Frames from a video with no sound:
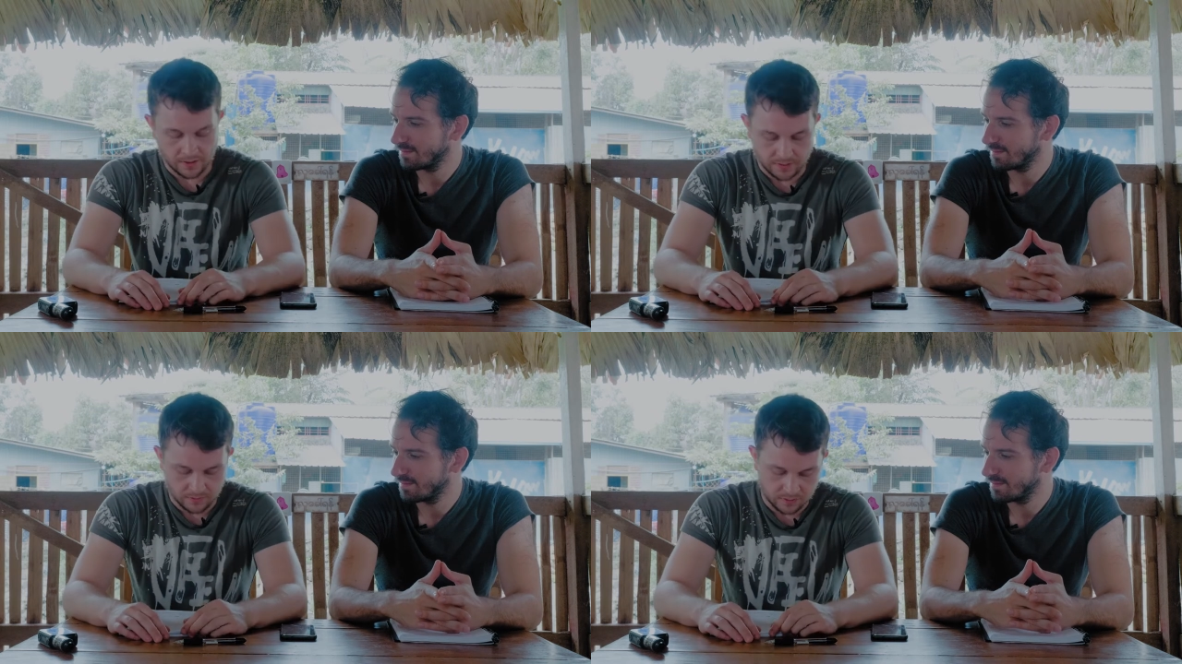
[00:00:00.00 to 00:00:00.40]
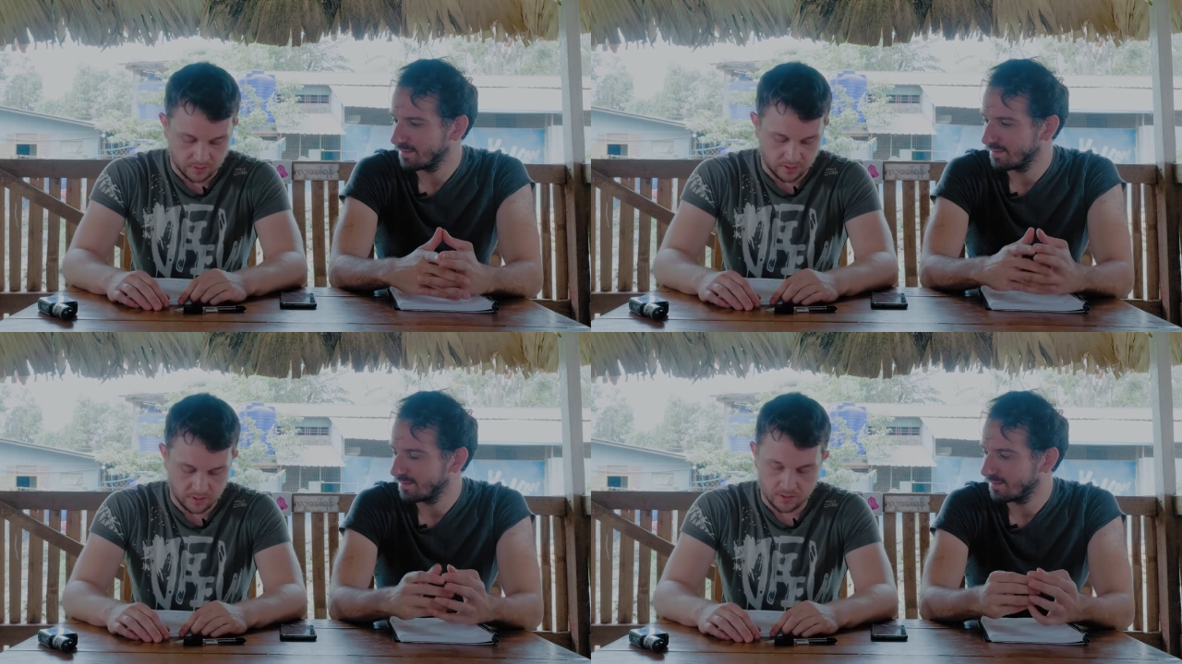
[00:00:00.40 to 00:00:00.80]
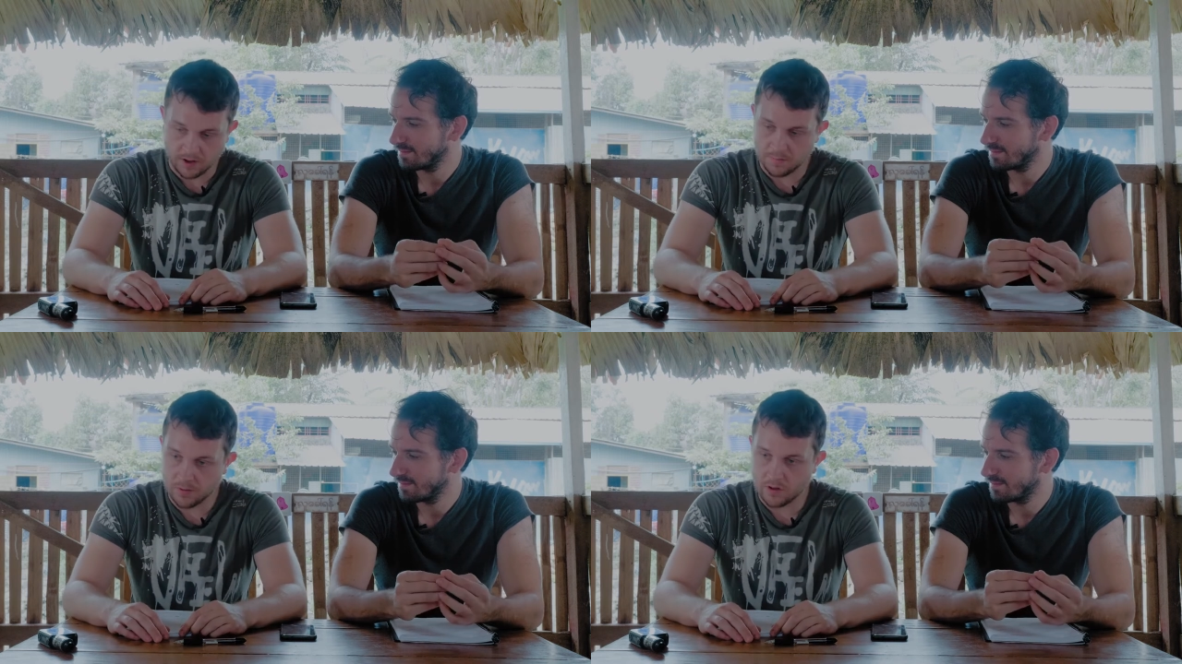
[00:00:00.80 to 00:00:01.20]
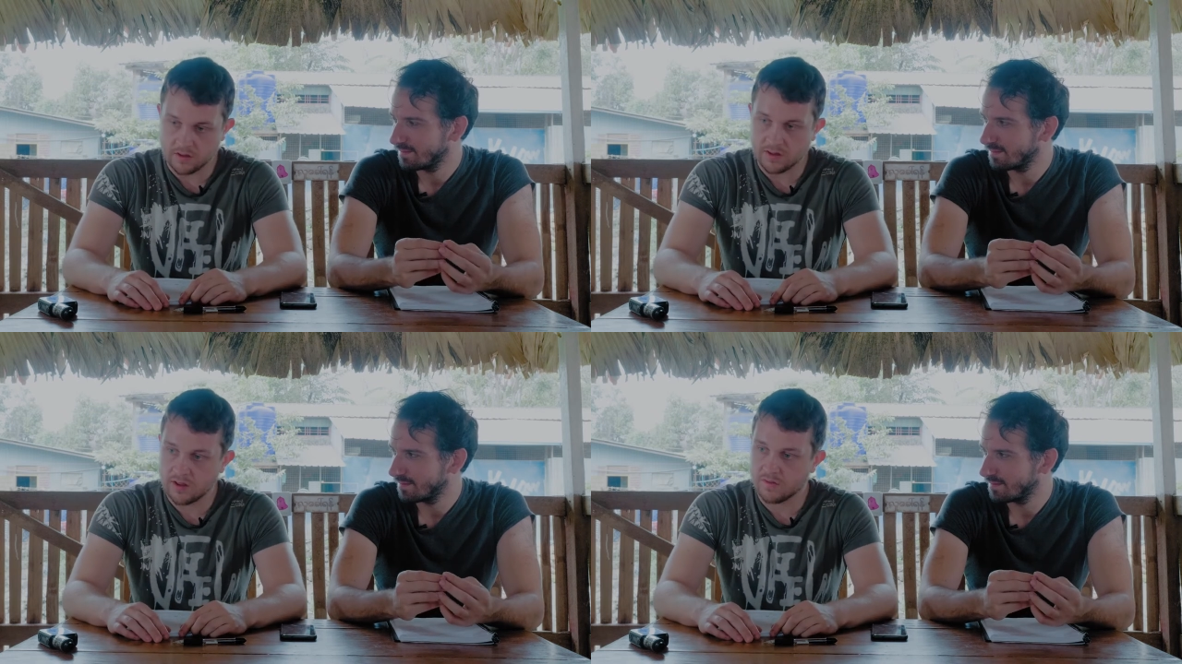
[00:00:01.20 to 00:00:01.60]
Speaker 1: like the W
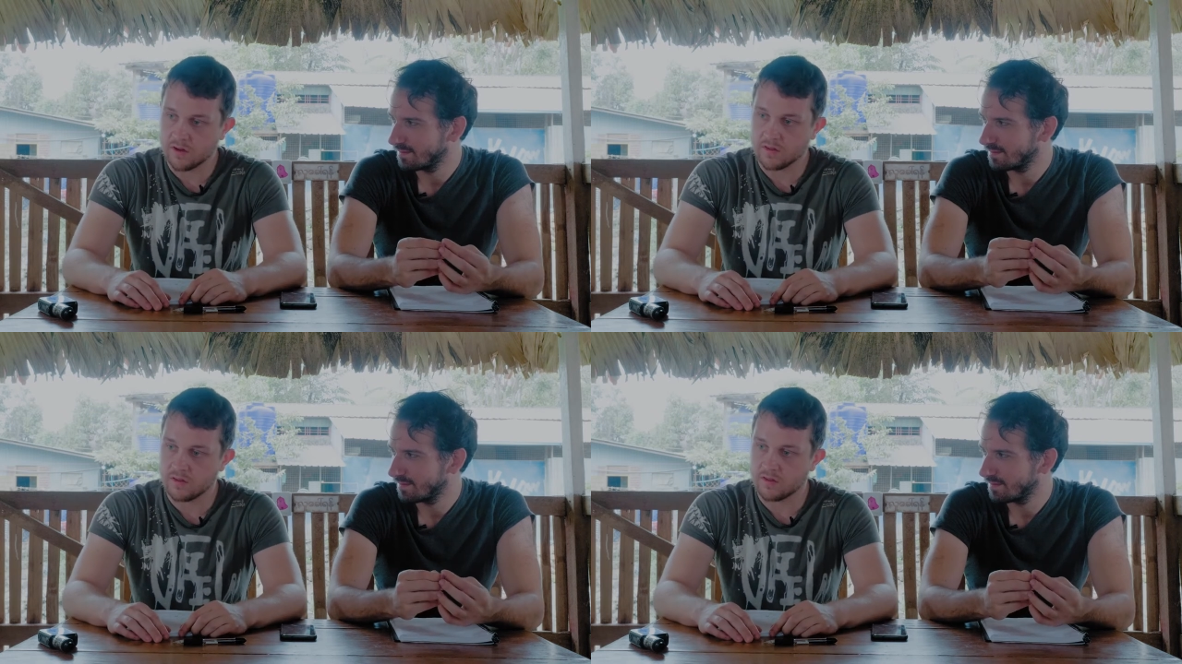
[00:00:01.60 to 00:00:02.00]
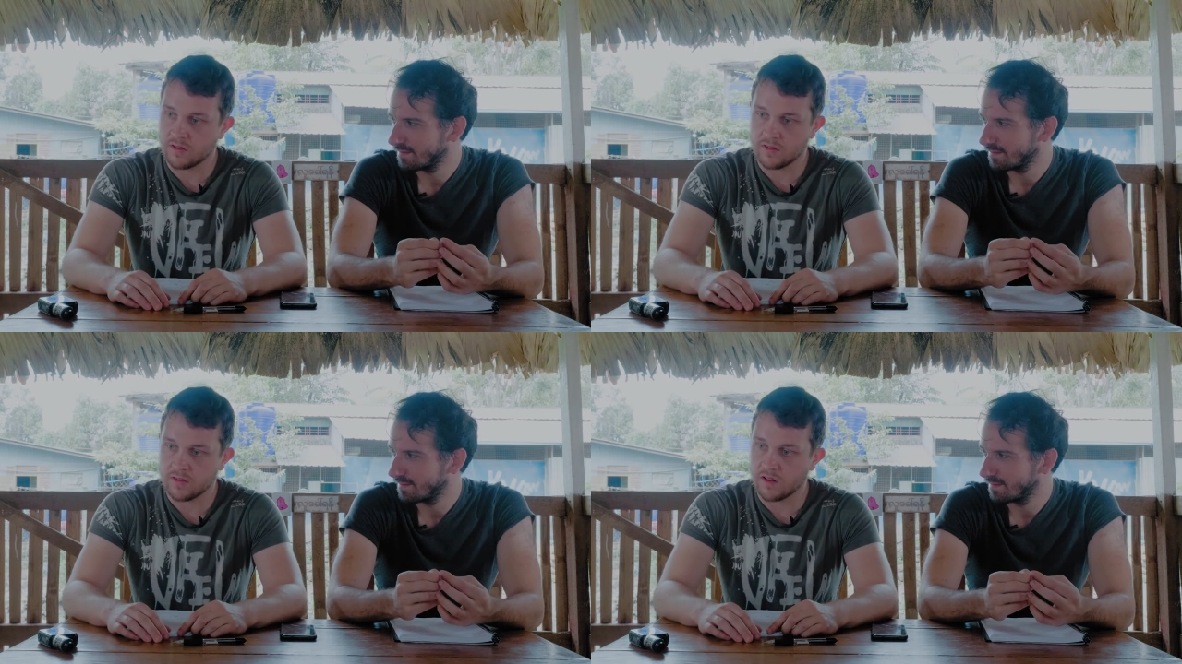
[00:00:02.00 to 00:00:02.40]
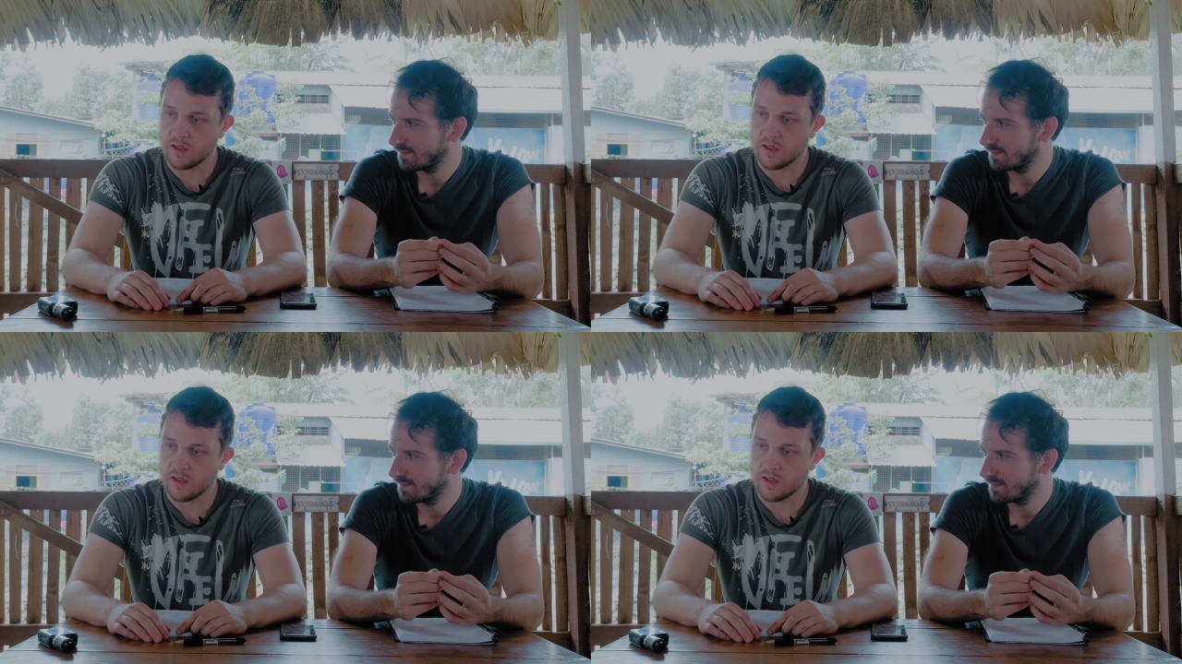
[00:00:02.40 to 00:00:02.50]
L C versus this